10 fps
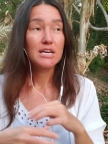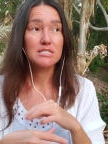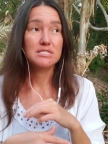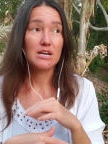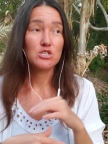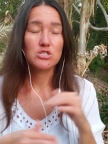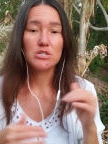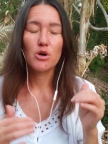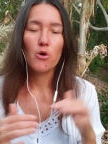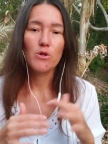It's
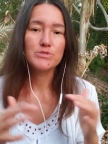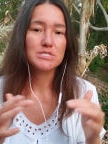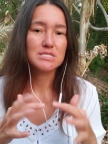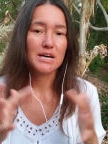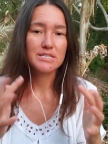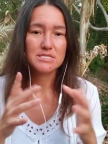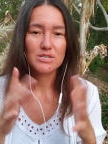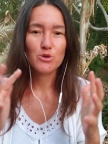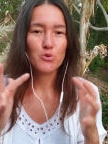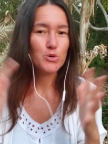actually all the signs
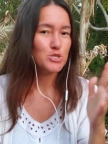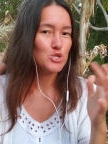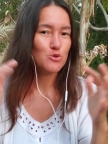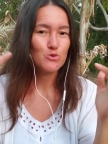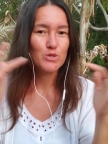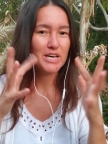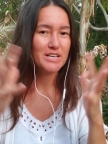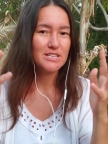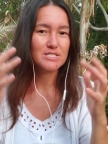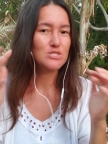are going to
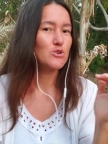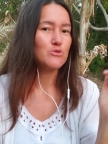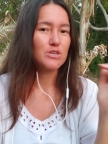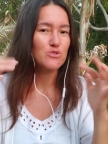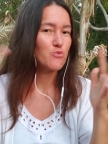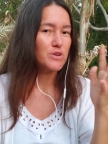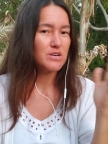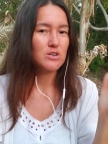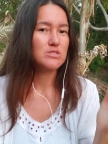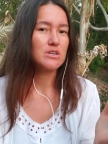let us know that we
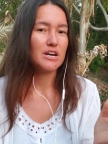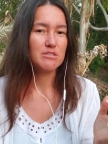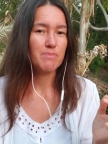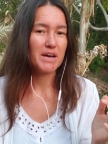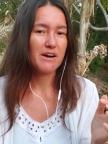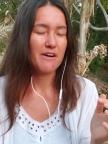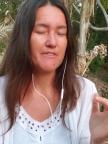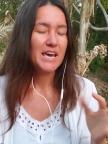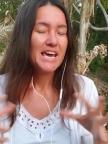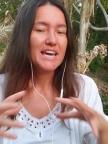are on the right path,
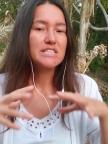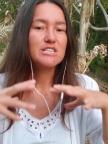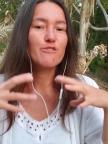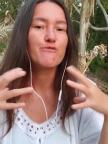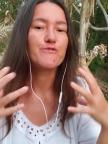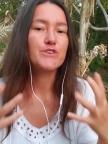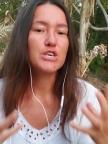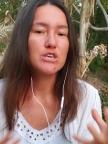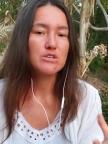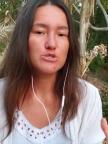and it
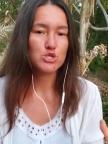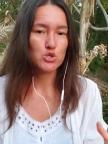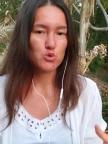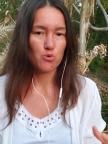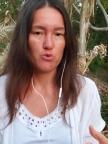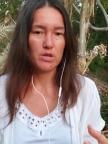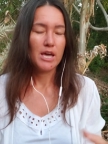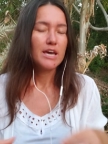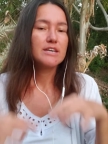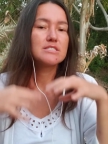feels good.
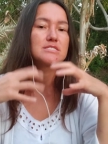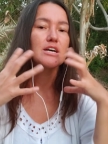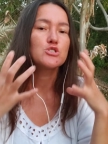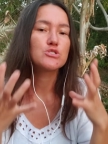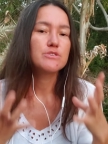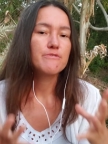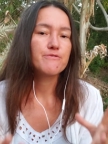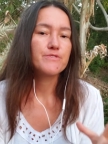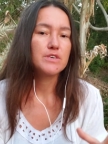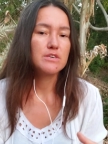And it actually
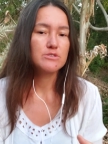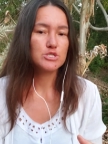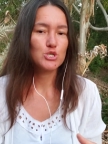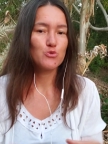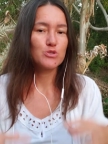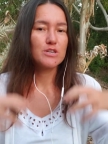feels good.